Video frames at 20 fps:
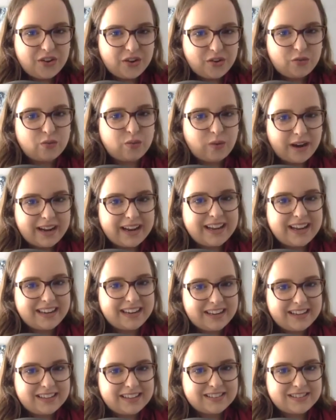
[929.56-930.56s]
Right, it
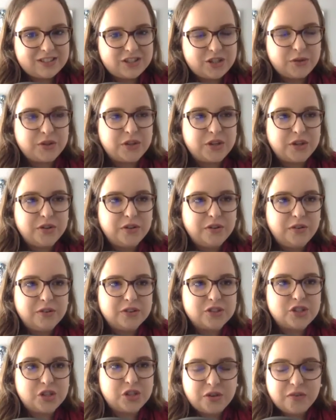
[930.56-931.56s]
is. So
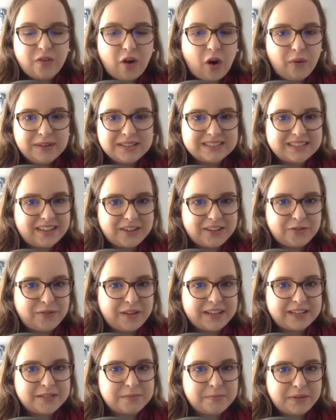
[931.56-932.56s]
you've always kind of
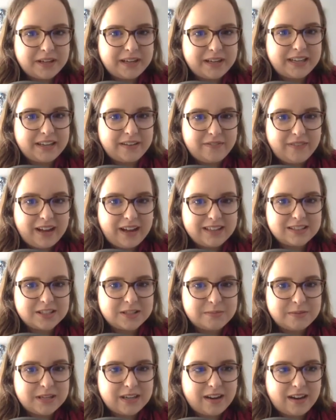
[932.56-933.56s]
liked planning
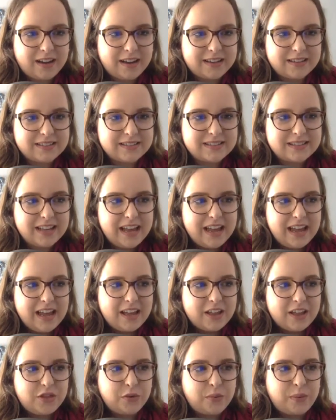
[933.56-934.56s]
events, because
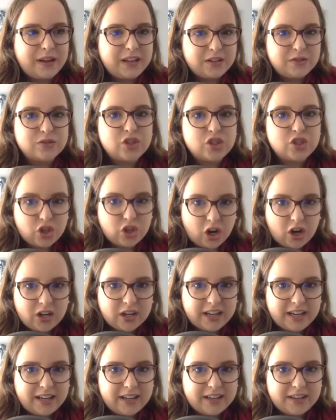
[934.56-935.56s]
the way you
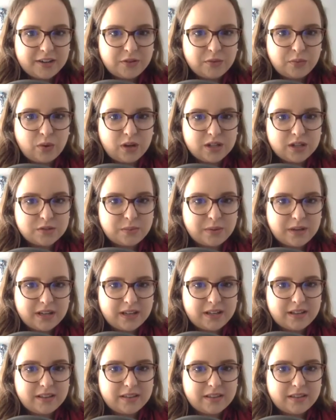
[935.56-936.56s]
started was
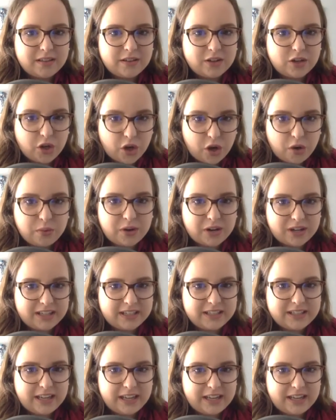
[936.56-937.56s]
with
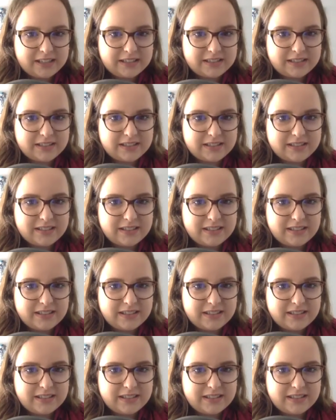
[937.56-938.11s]
co-working days.